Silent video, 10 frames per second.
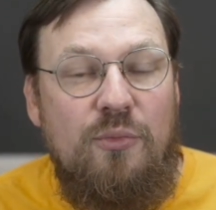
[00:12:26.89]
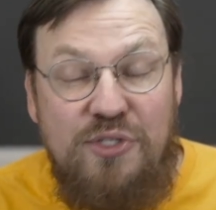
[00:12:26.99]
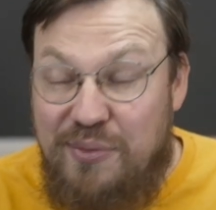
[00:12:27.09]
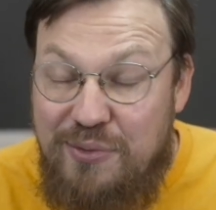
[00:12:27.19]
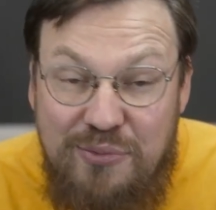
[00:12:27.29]

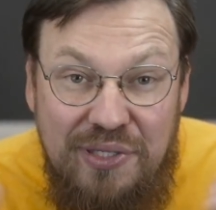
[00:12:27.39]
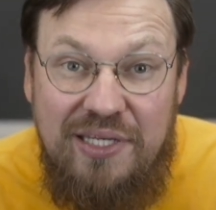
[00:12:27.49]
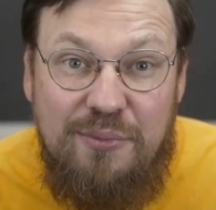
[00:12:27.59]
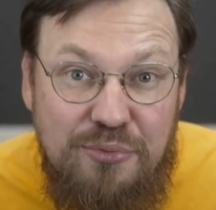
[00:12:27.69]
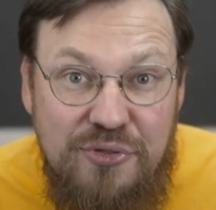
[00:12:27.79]
which I would
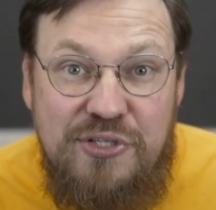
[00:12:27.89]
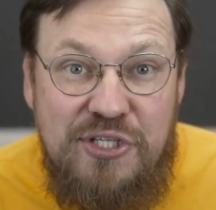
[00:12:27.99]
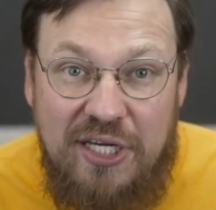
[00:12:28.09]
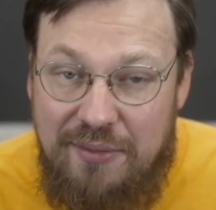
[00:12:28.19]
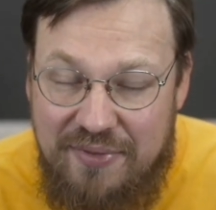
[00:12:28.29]
really
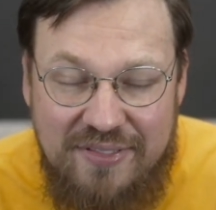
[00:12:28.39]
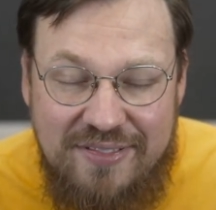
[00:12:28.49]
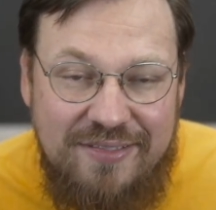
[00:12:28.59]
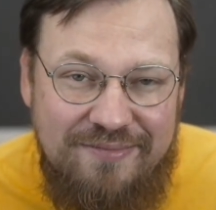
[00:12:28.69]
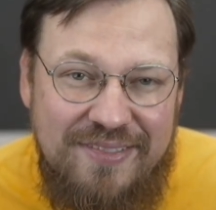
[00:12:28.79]
appreciate
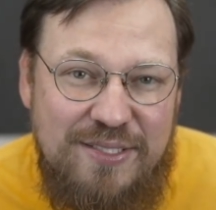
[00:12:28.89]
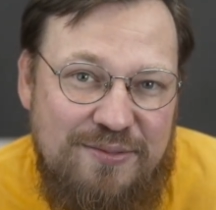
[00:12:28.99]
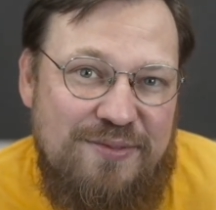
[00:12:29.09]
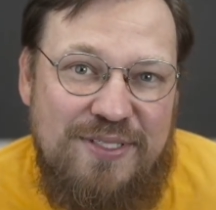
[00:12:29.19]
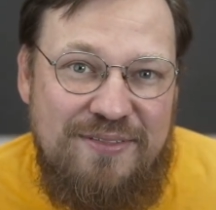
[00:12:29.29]
because it's
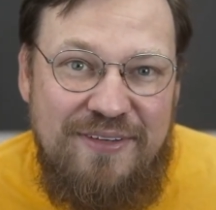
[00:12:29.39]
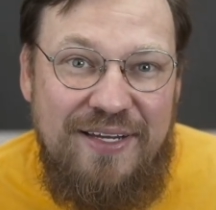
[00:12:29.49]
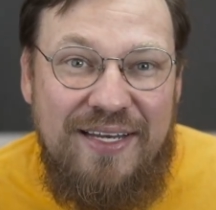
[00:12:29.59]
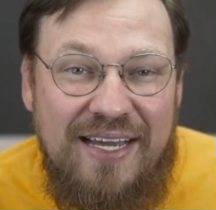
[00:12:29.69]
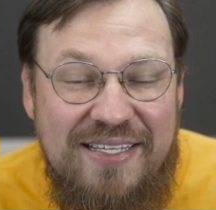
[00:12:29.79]
just
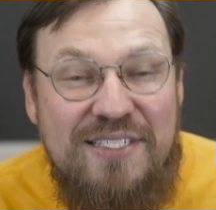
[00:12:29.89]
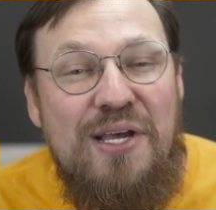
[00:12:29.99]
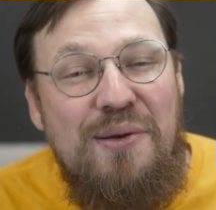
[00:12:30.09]
very nice,